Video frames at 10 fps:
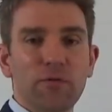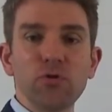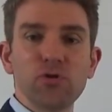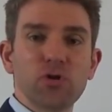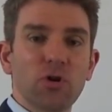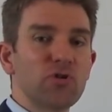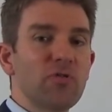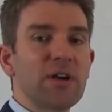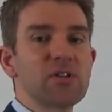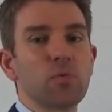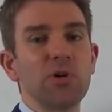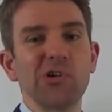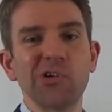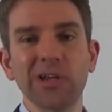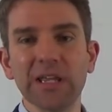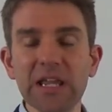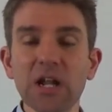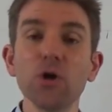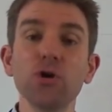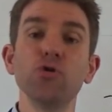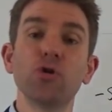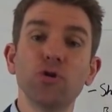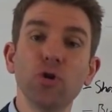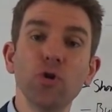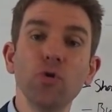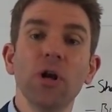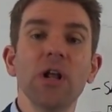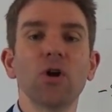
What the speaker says: futures contracts, which, you know, you can do.